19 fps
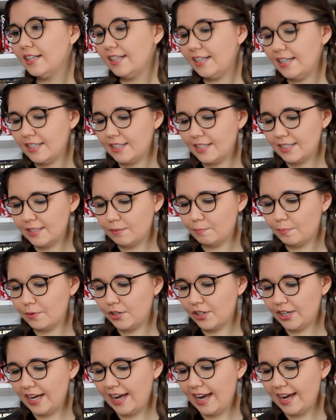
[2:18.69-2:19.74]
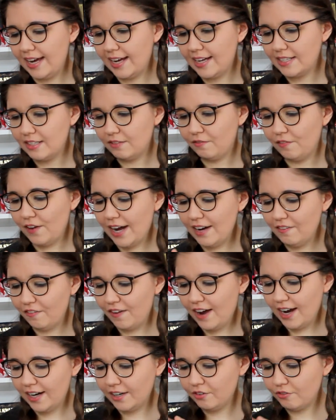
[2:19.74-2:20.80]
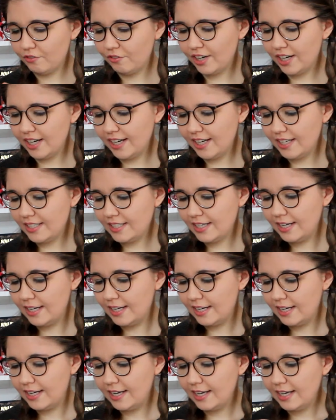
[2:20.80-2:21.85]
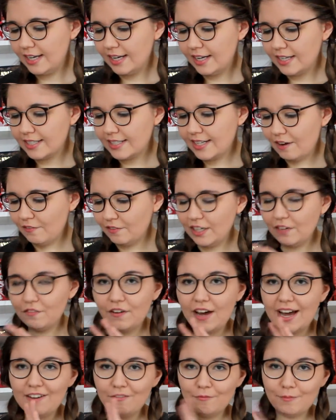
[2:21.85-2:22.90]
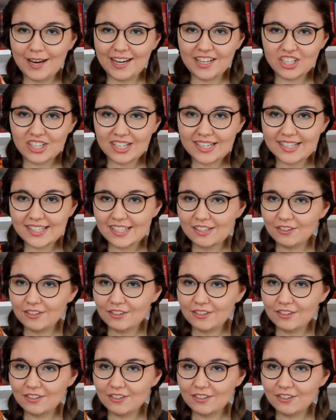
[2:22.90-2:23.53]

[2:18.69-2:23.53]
This book has 575 pages,